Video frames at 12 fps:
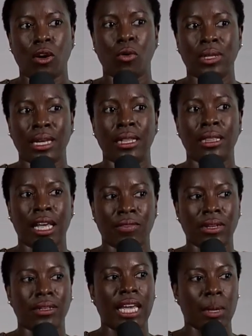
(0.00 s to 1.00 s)
only
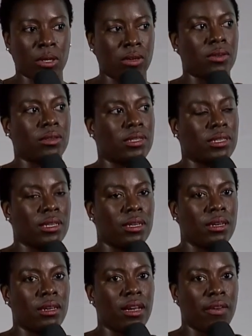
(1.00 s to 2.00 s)
11 chemicals
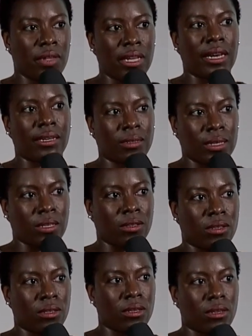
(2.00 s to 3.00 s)
in the United
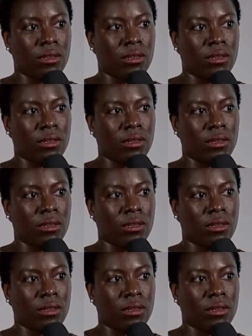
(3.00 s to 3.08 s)
States.